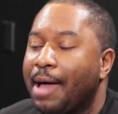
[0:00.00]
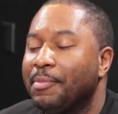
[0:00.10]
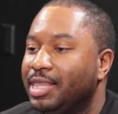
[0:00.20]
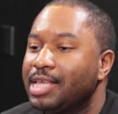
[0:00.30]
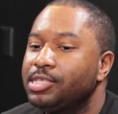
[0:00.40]
I
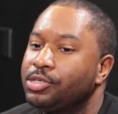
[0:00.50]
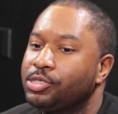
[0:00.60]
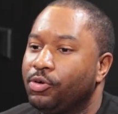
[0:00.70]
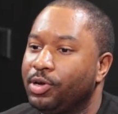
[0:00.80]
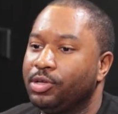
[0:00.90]
mean, that's
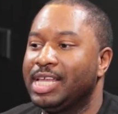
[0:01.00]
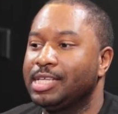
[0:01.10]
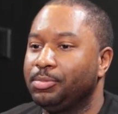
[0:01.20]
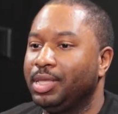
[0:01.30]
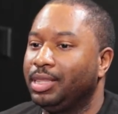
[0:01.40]
also a real
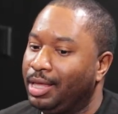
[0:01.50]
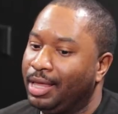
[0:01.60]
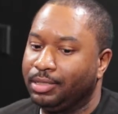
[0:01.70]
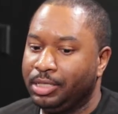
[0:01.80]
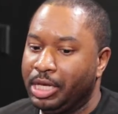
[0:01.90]
testament
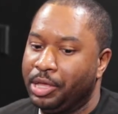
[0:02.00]
that,